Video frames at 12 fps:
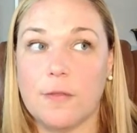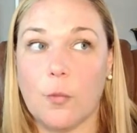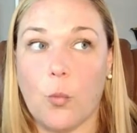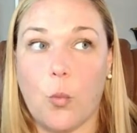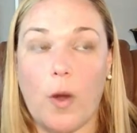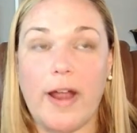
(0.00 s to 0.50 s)

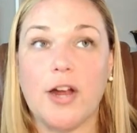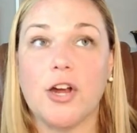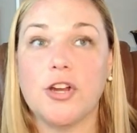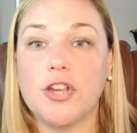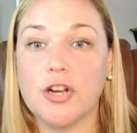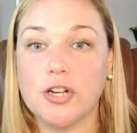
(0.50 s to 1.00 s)

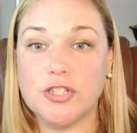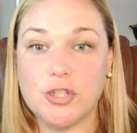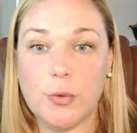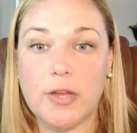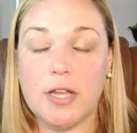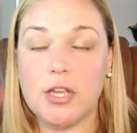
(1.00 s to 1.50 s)
where you're
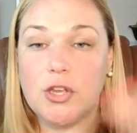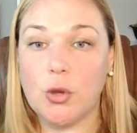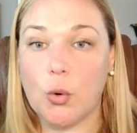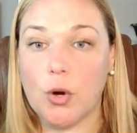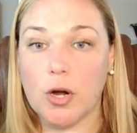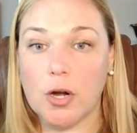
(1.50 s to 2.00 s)

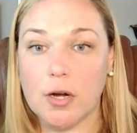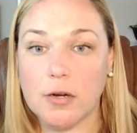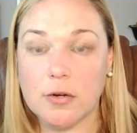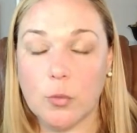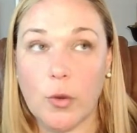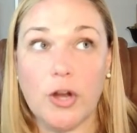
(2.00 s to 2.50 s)

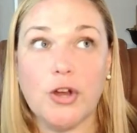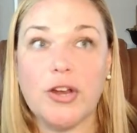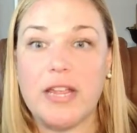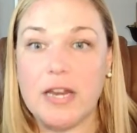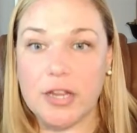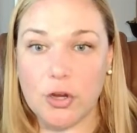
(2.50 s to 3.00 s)
where you're
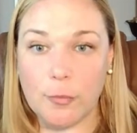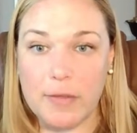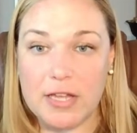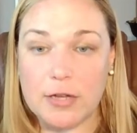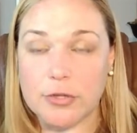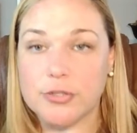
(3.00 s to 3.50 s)
eating your
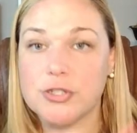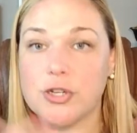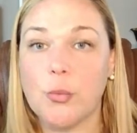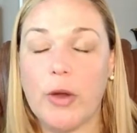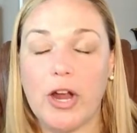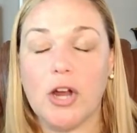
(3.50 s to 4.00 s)
meals,
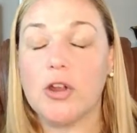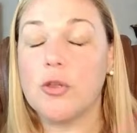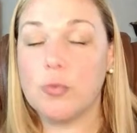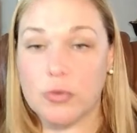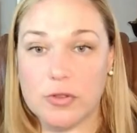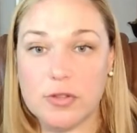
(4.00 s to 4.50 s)
or where
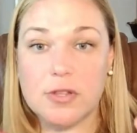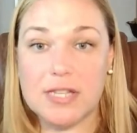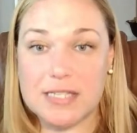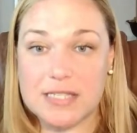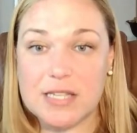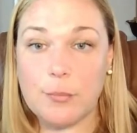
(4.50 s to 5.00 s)

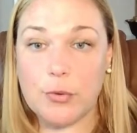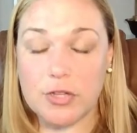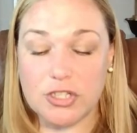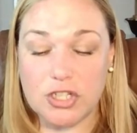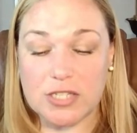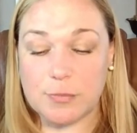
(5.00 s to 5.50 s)
these simple
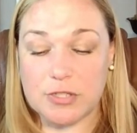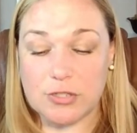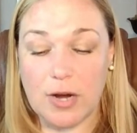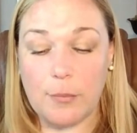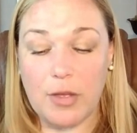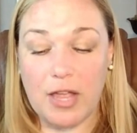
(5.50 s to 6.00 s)
adjustments,
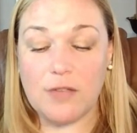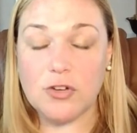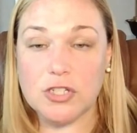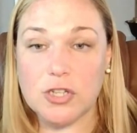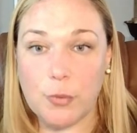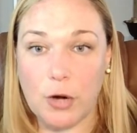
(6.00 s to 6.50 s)
right?
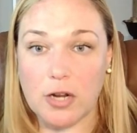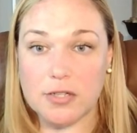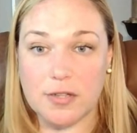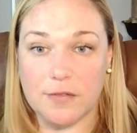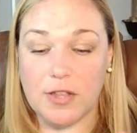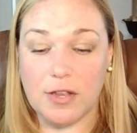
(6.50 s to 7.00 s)
Behavior is a
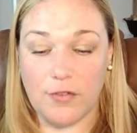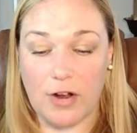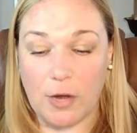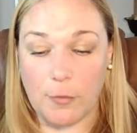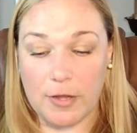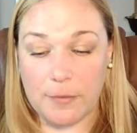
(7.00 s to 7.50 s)
product of the
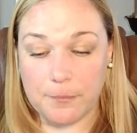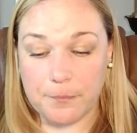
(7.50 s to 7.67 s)
environment.